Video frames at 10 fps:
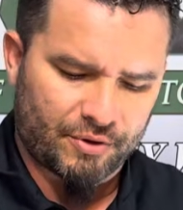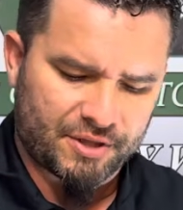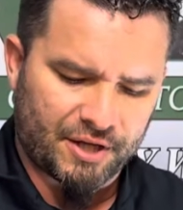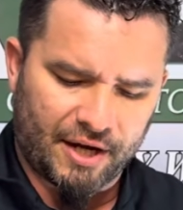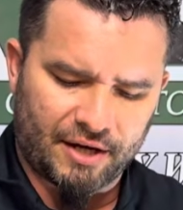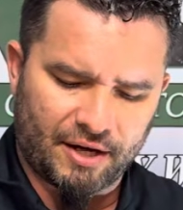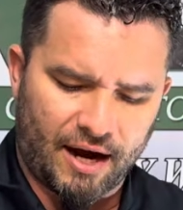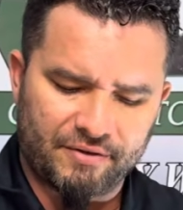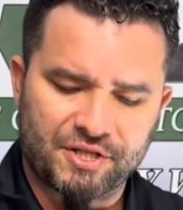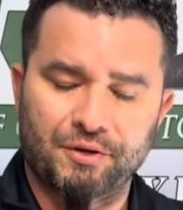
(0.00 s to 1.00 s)
Today,
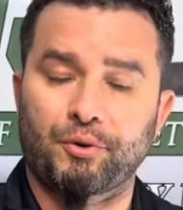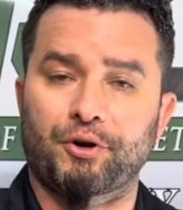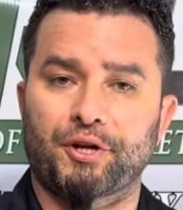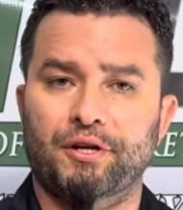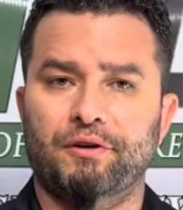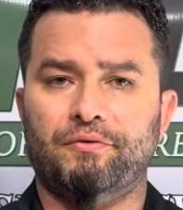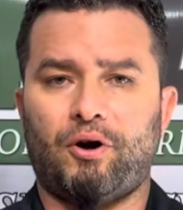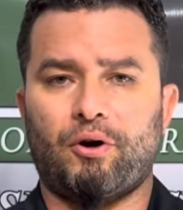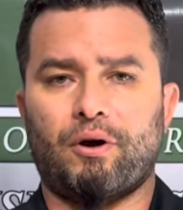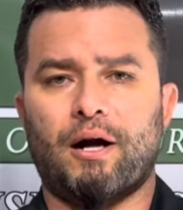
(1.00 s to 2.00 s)
obviously, we're going to give
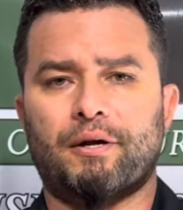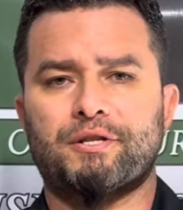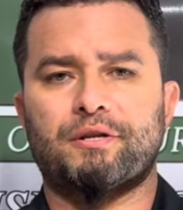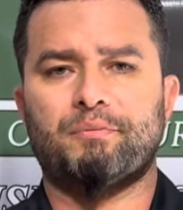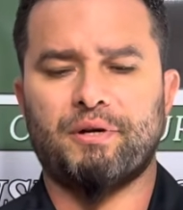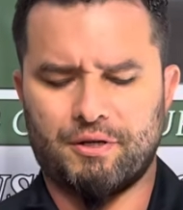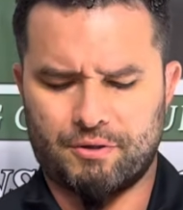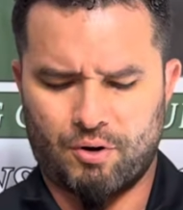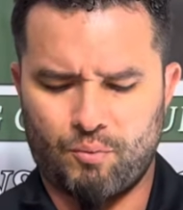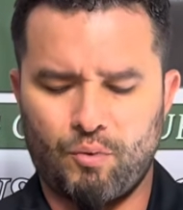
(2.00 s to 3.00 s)
our honest opinion
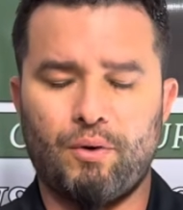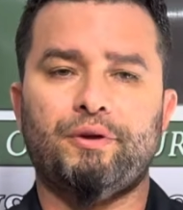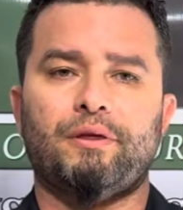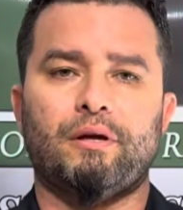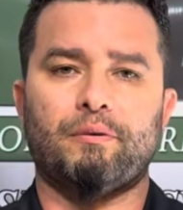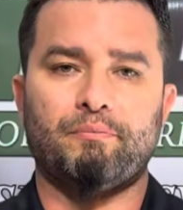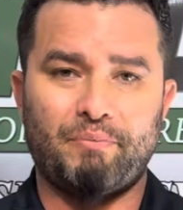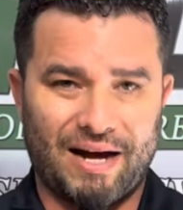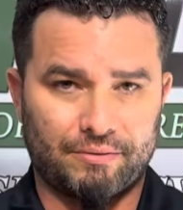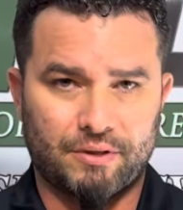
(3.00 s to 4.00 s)
on what we think
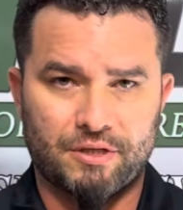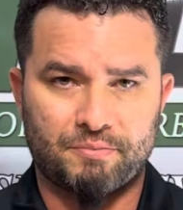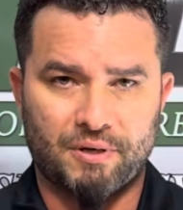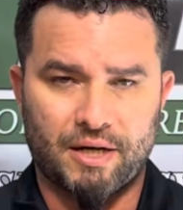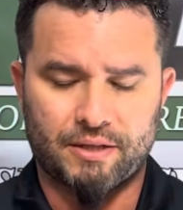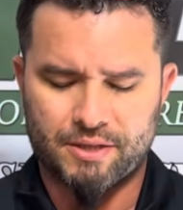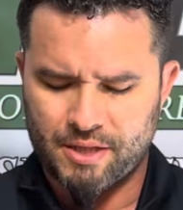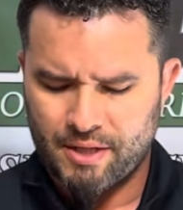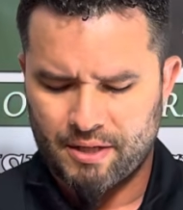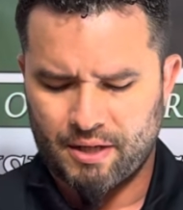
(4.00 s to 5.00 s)
about this box
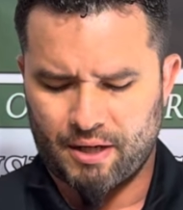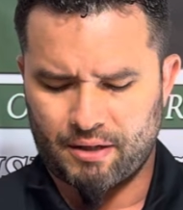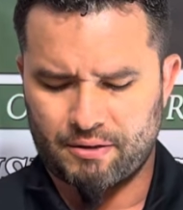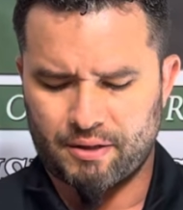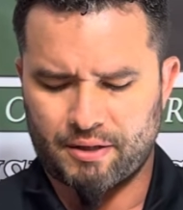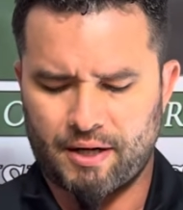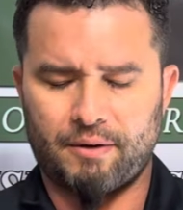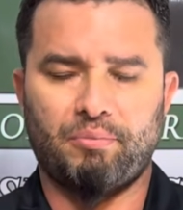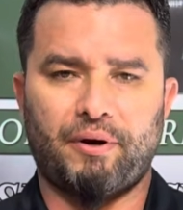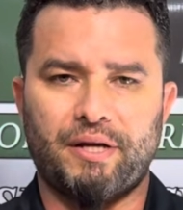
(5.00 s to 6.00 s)
and kind
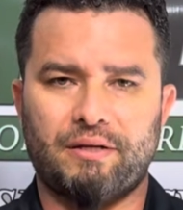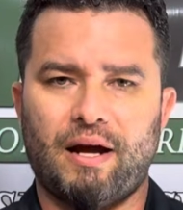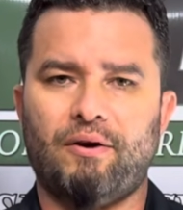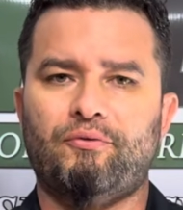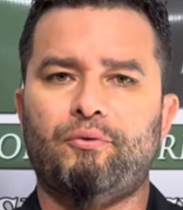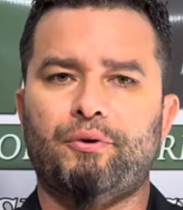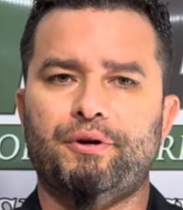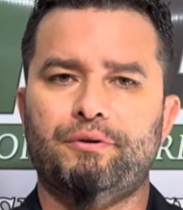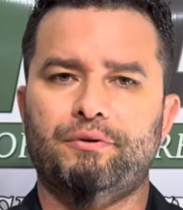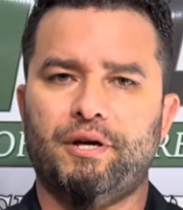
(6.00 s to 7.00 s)
of break it down for
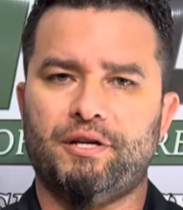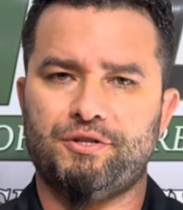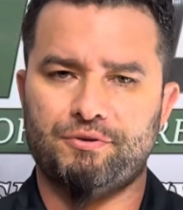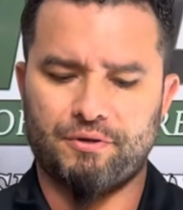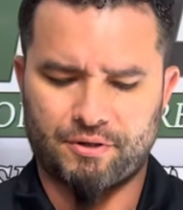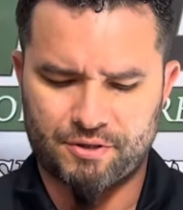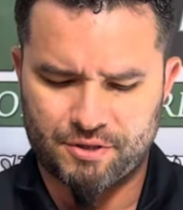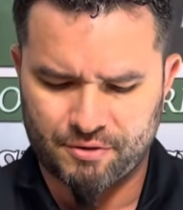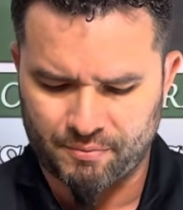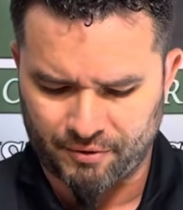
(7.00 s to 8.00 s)
you as you, the
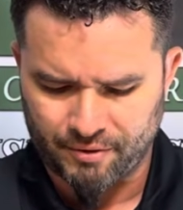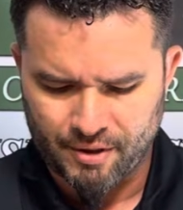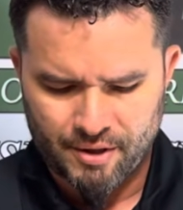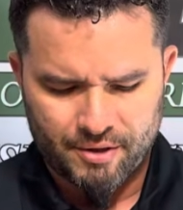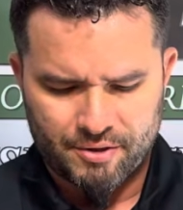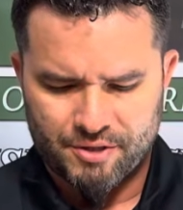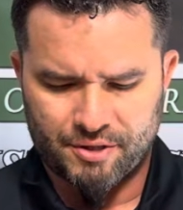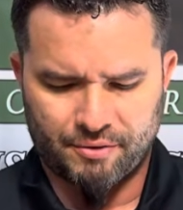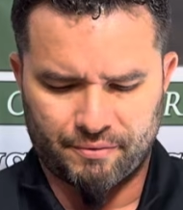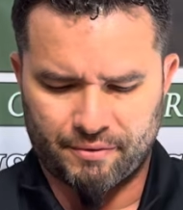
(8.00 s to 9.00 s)
consumer.
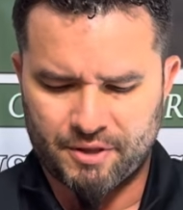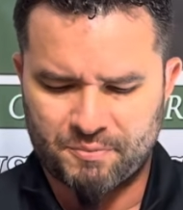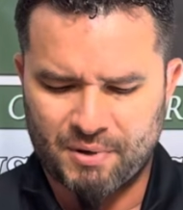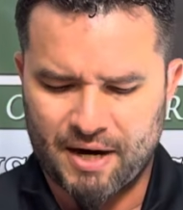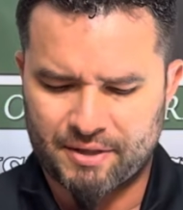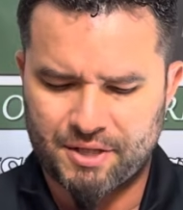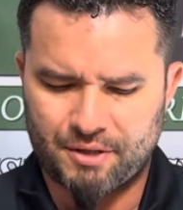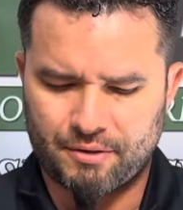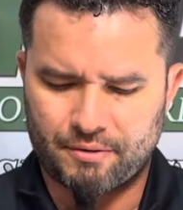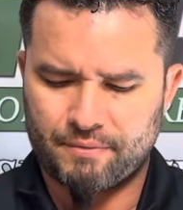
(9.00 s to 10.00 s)
So this box
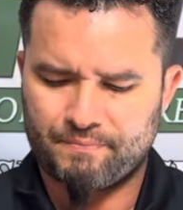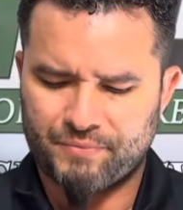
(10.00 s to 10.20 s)
here,